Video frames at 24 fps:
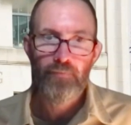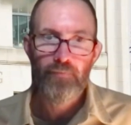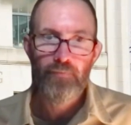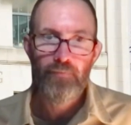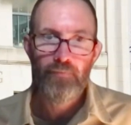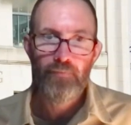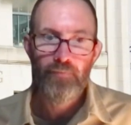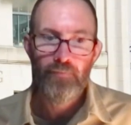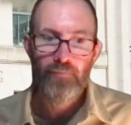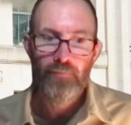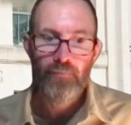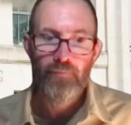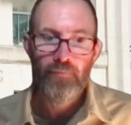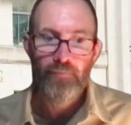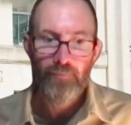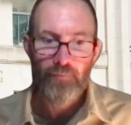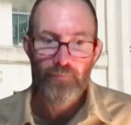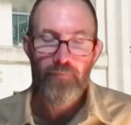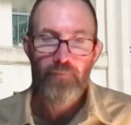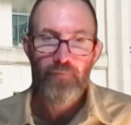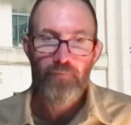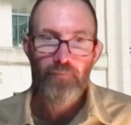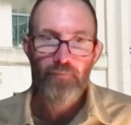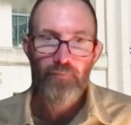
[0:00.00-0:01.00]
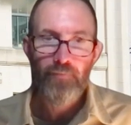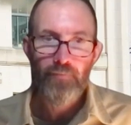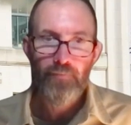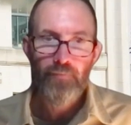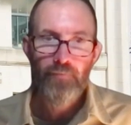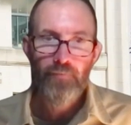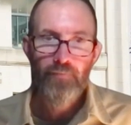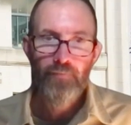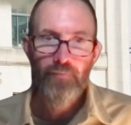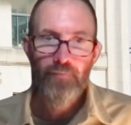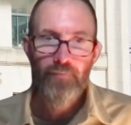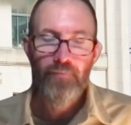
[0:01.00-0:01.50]

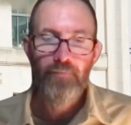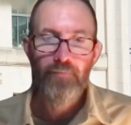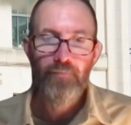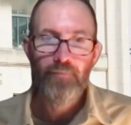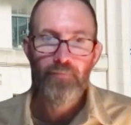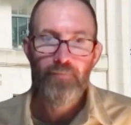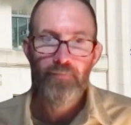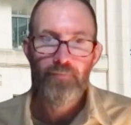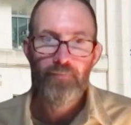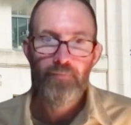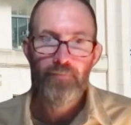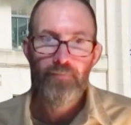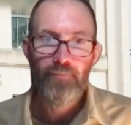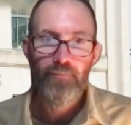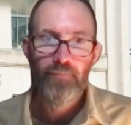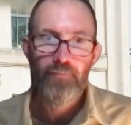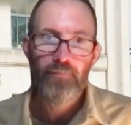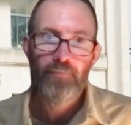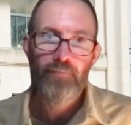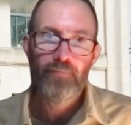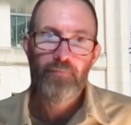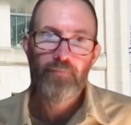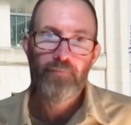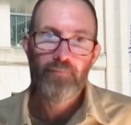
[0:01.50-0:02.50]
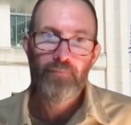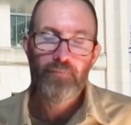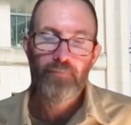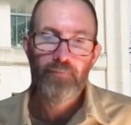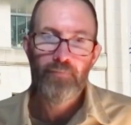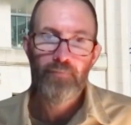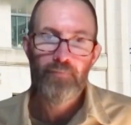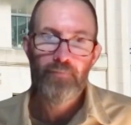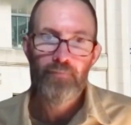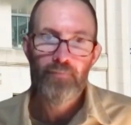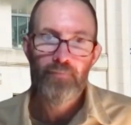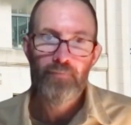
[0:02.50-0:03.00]

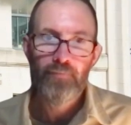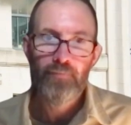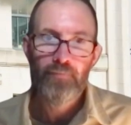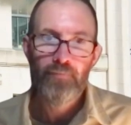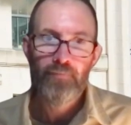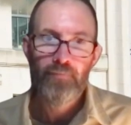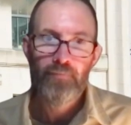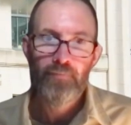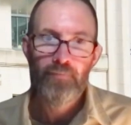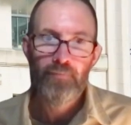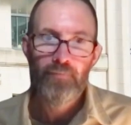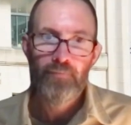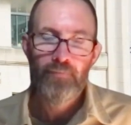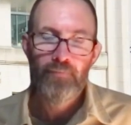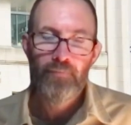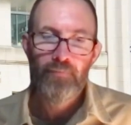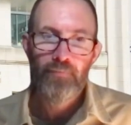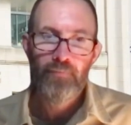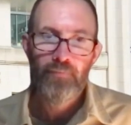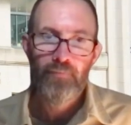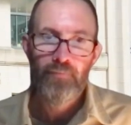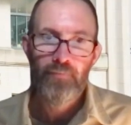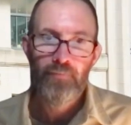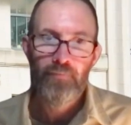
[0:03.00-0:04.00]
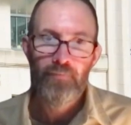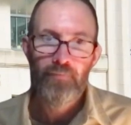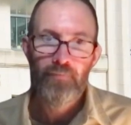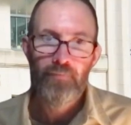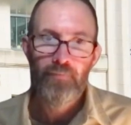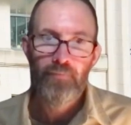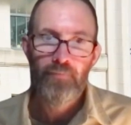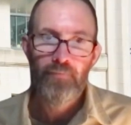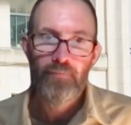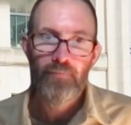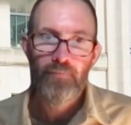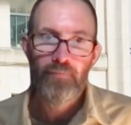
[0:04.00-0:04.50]

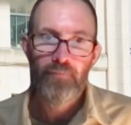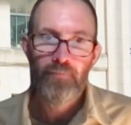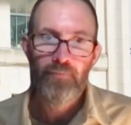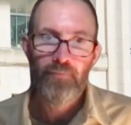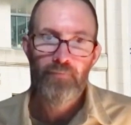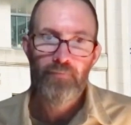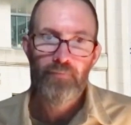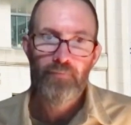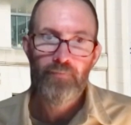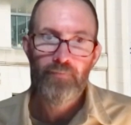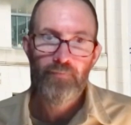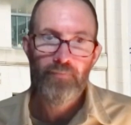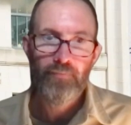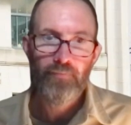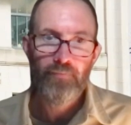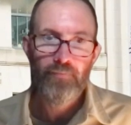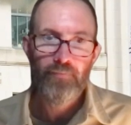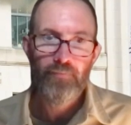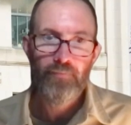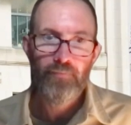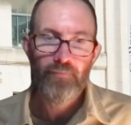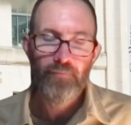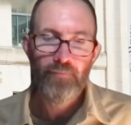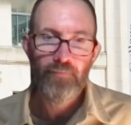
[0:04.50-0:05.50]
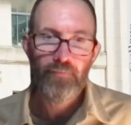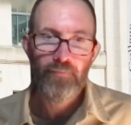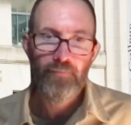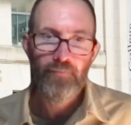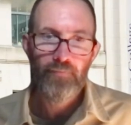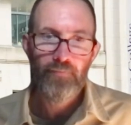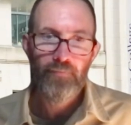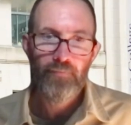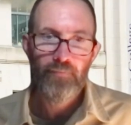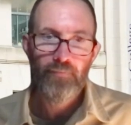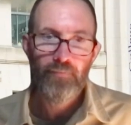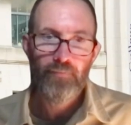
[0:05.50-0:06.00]

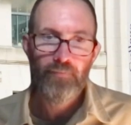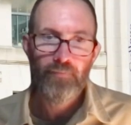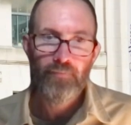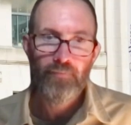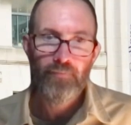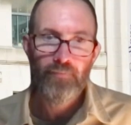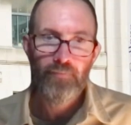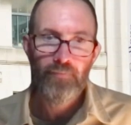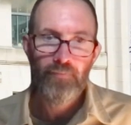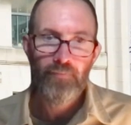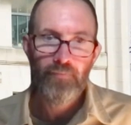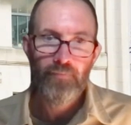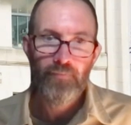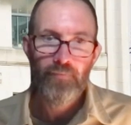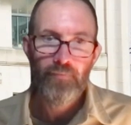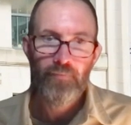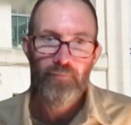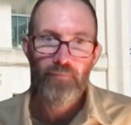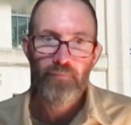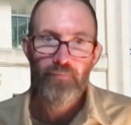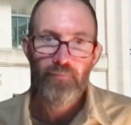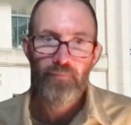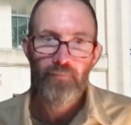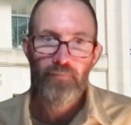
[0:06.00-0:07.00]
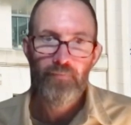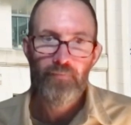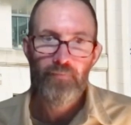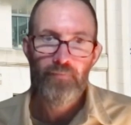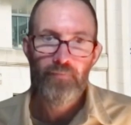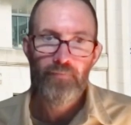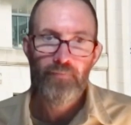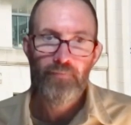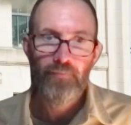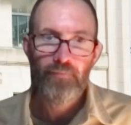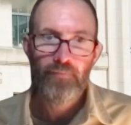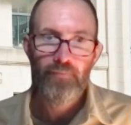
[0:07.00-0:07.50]

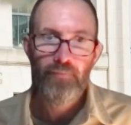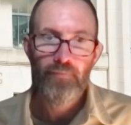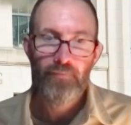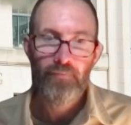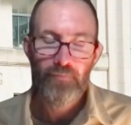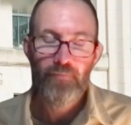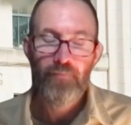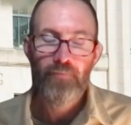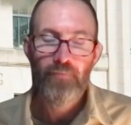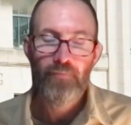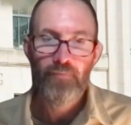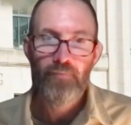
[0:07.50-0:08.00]
The person shown says nothing.